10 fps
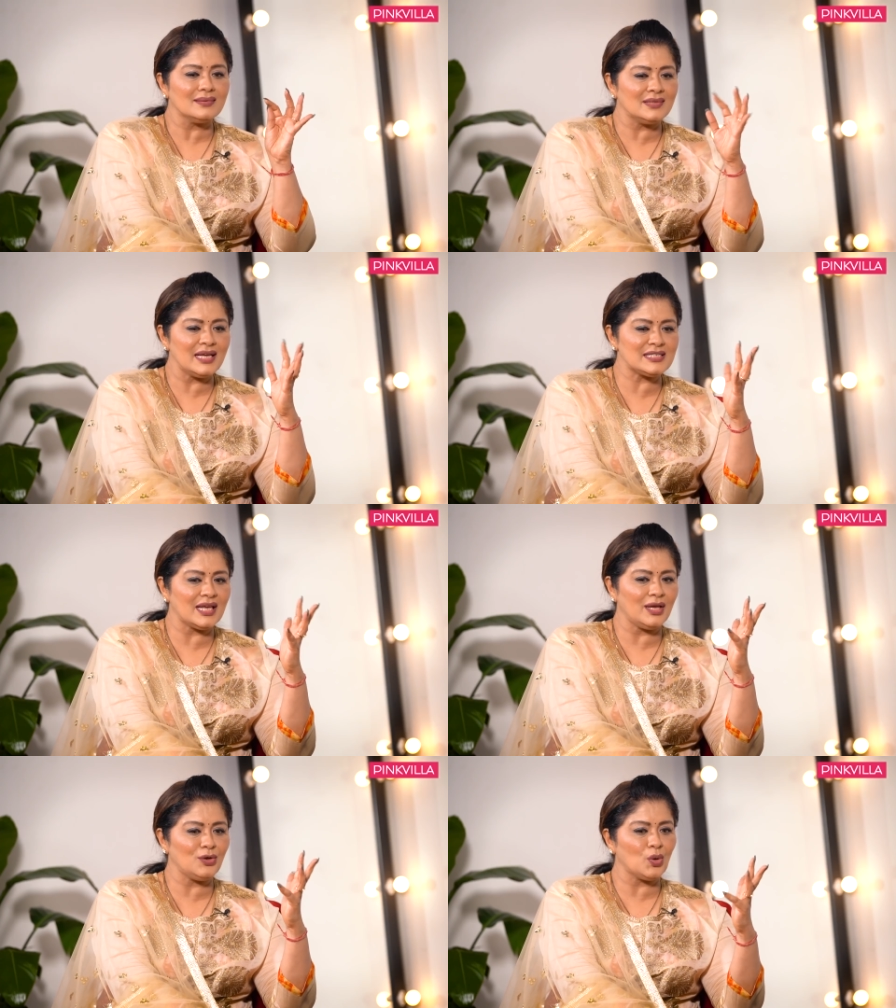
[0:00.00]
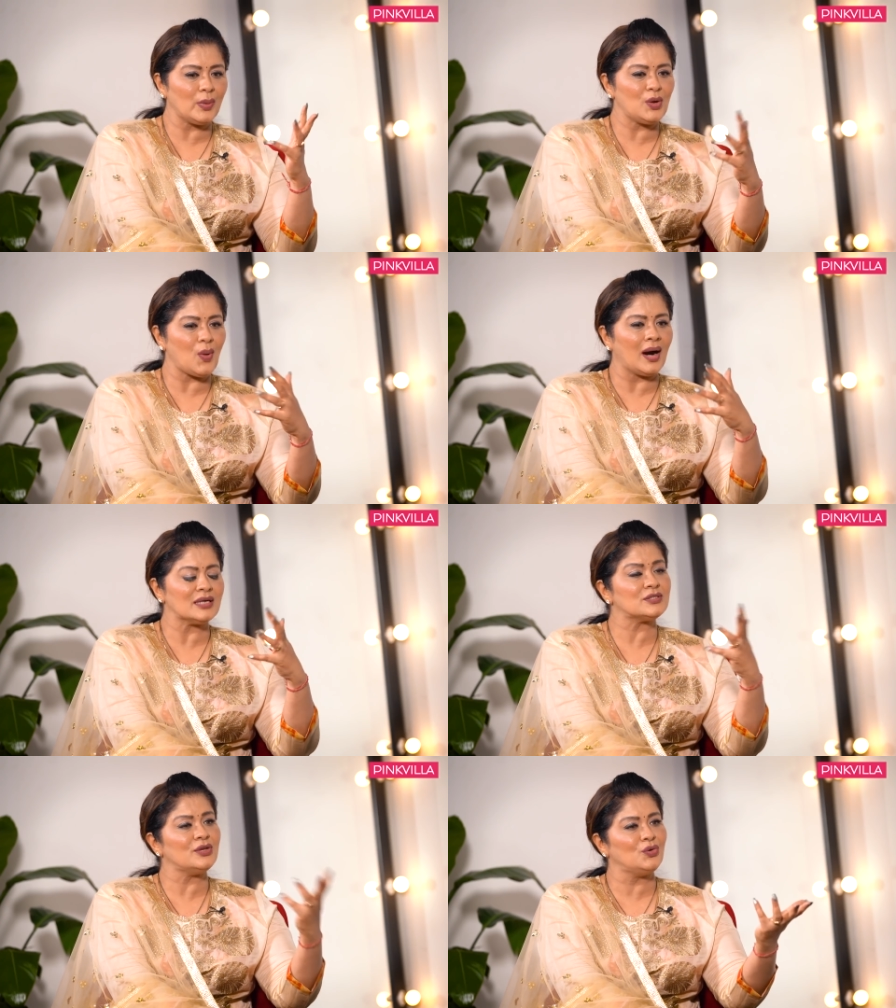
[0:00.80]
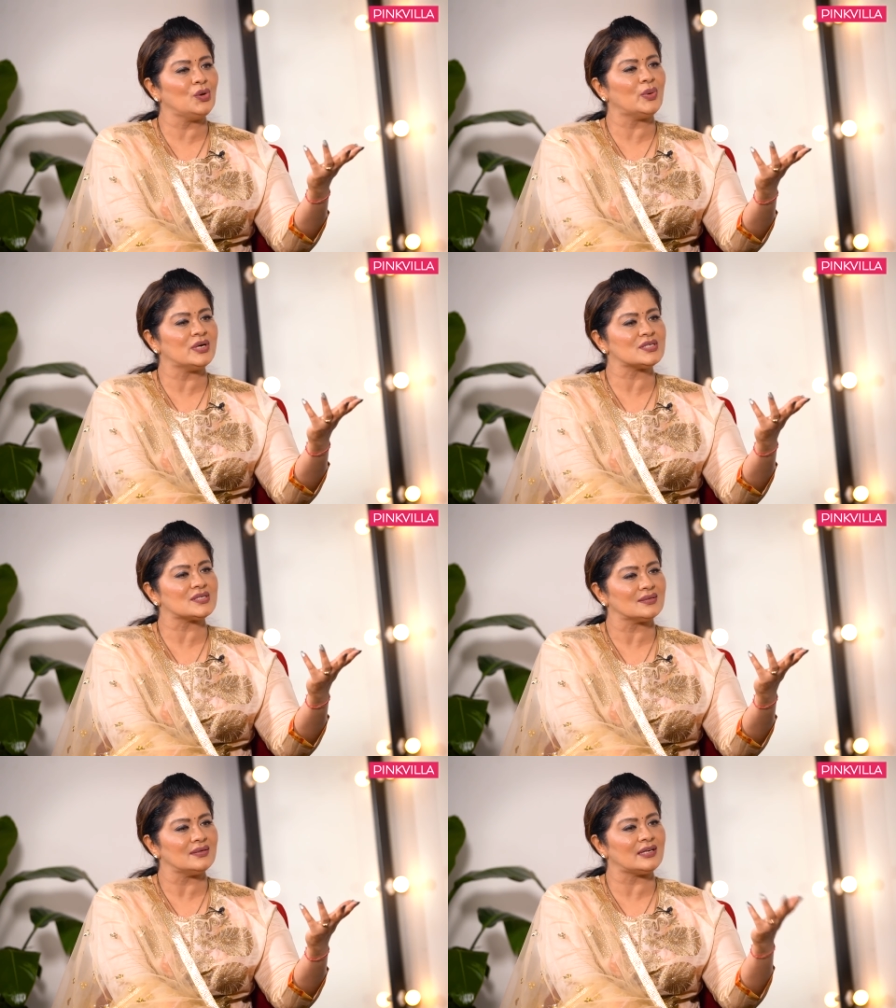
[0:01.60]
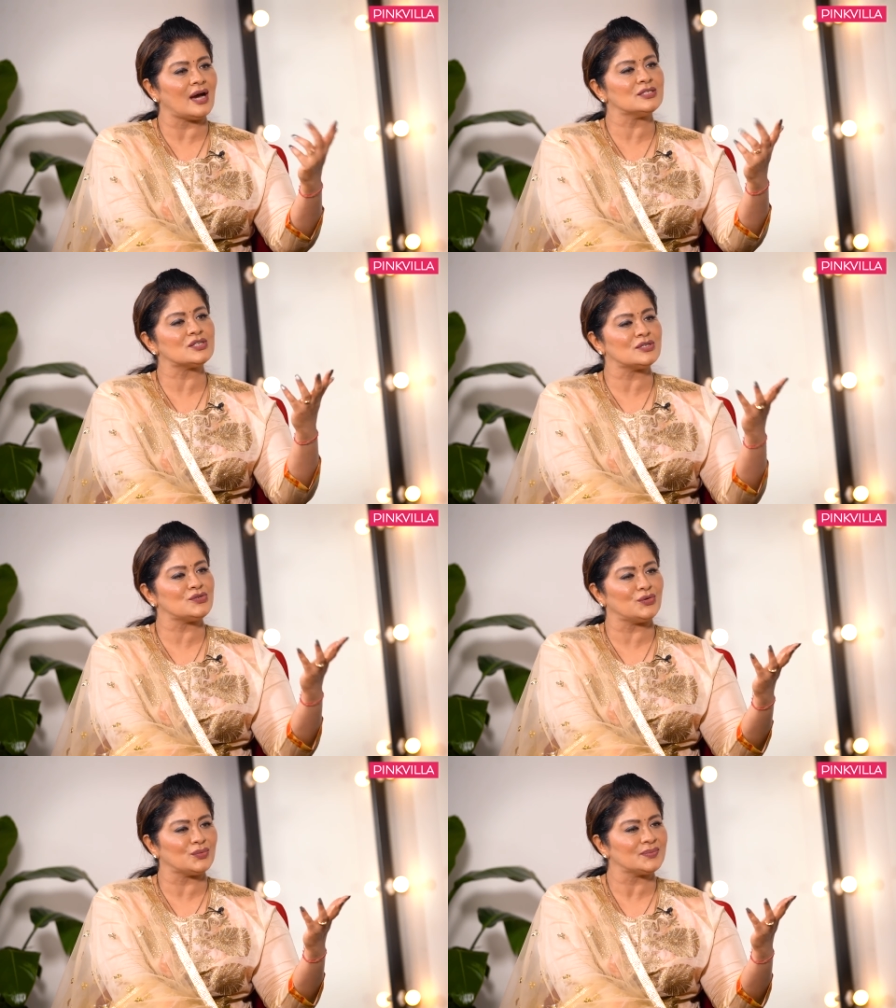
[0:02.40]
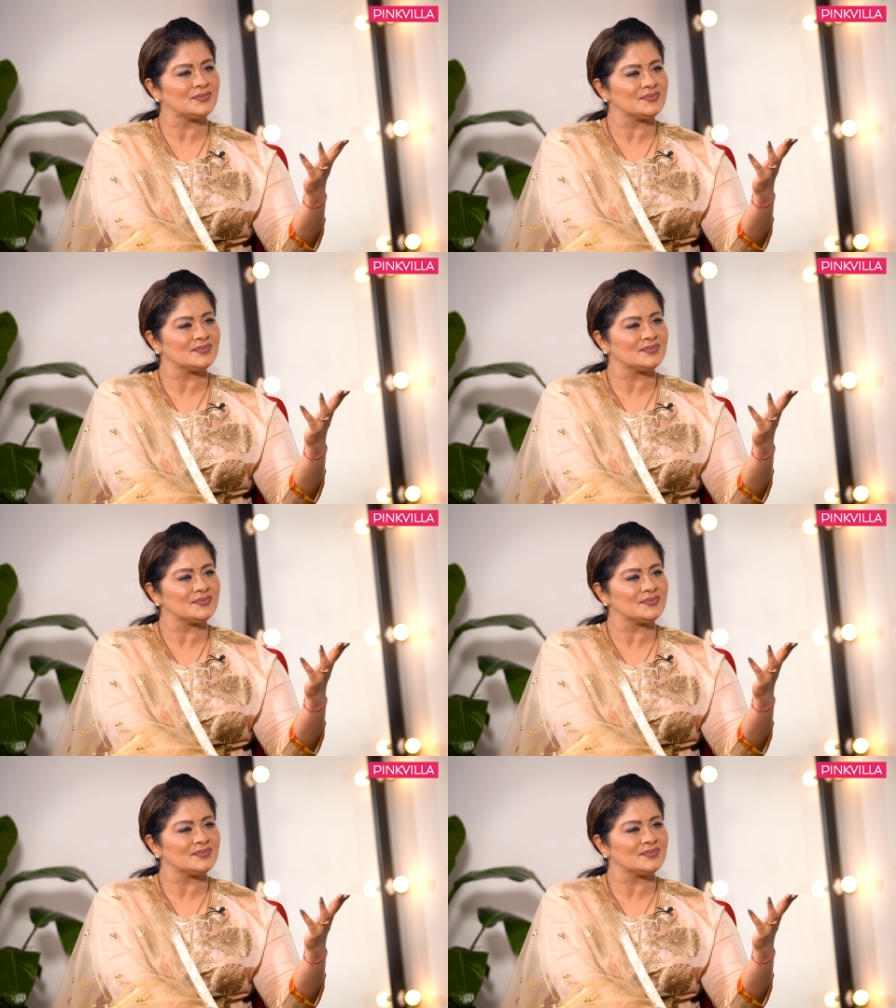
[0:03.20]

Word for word: they say, you know, when you ask the universe, it answers you.